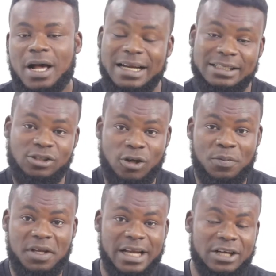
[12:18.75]
and it's
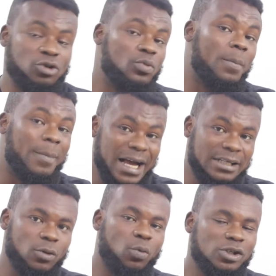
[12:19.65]
something that you
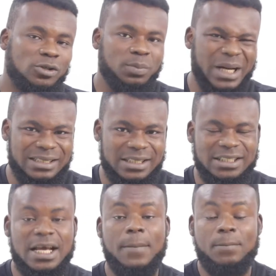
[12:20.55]
might want to
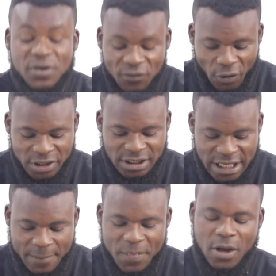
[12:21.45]
practice before the
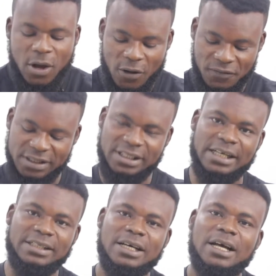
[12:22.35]
day of the
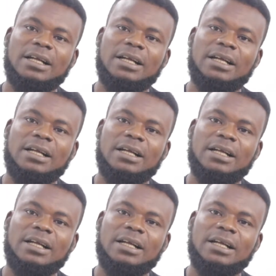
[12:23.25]
test.